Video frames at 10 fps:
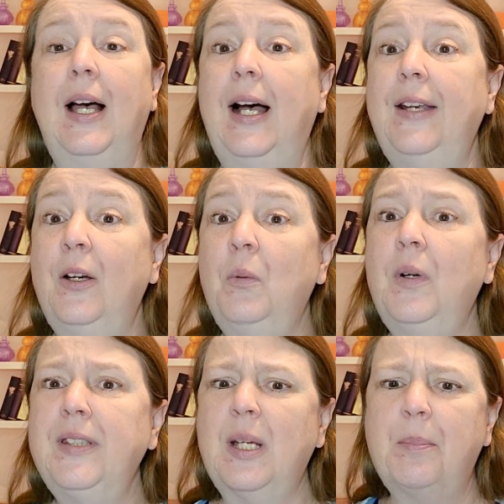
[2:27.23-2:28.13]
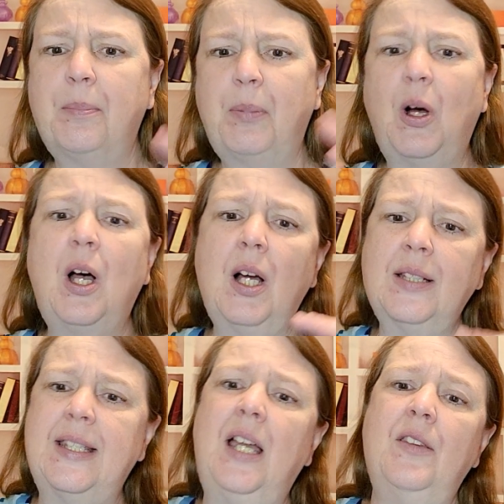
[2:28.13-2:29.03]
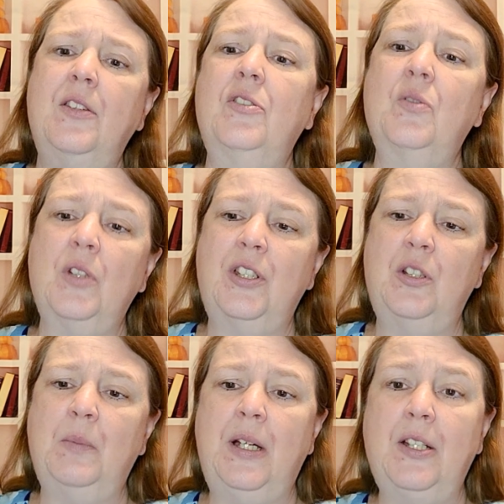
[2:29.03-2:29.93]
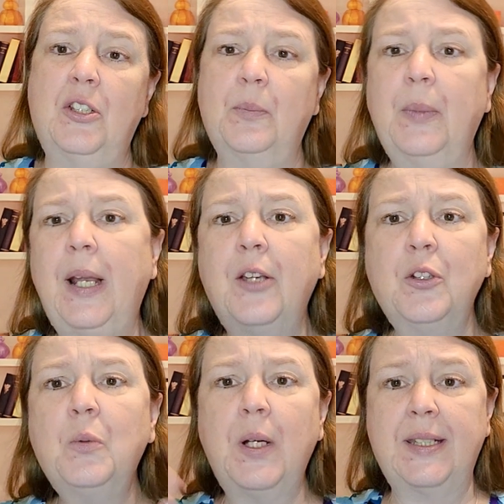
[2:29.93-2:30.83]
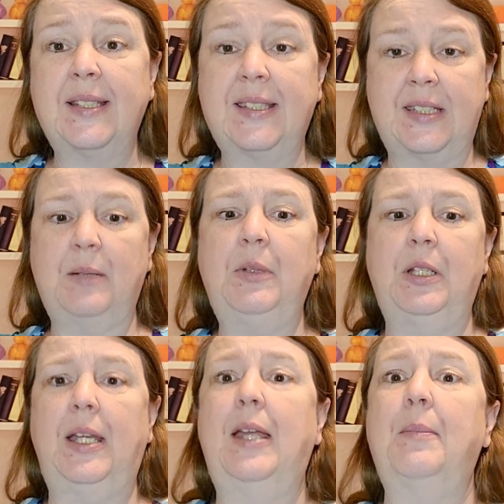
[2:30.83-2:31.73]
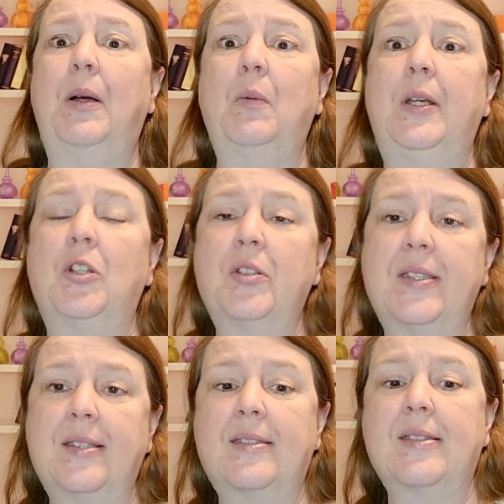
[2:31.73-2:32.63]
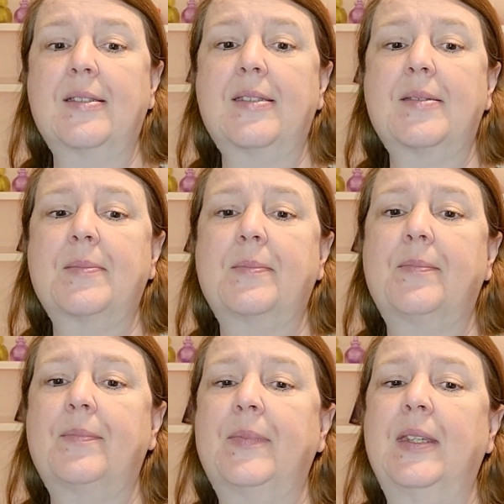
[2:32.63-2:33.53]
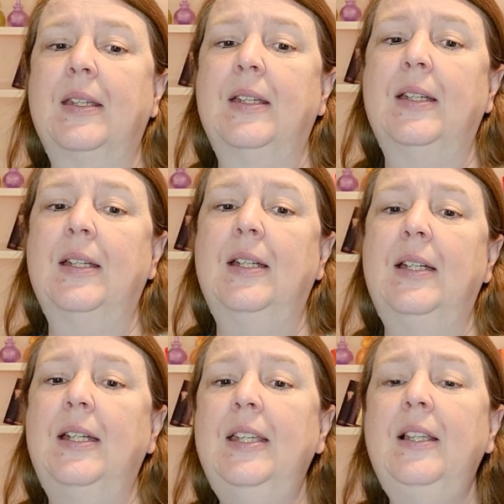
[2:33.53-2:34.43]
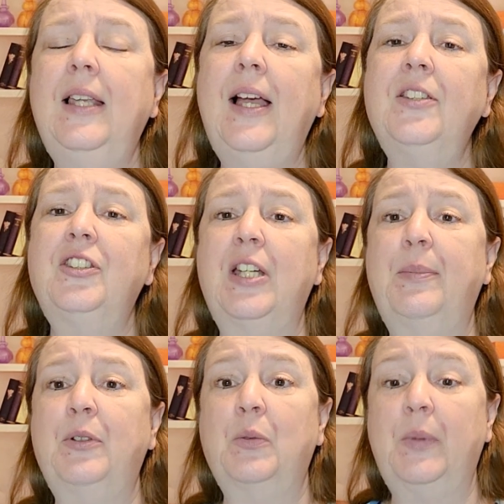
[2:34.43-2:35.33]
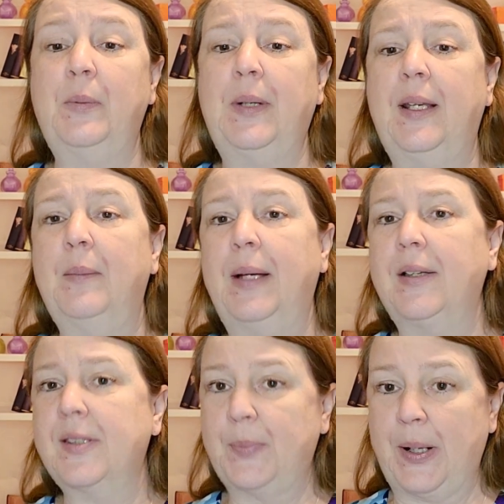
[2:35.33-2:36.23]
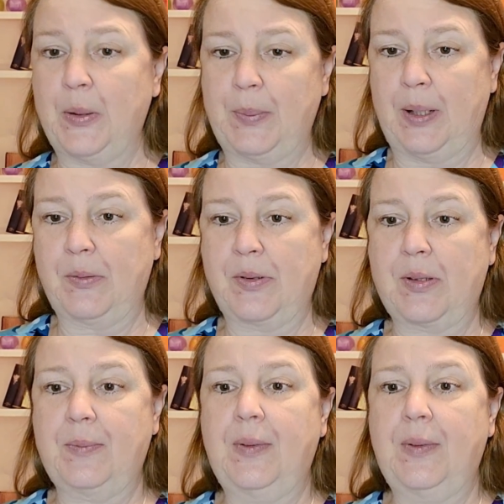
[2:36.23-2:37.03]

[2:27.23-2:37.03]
I don't want to bog down the story too much, but I do want to stimulate my reader's senses. In the last chapter, we read about spider mounds.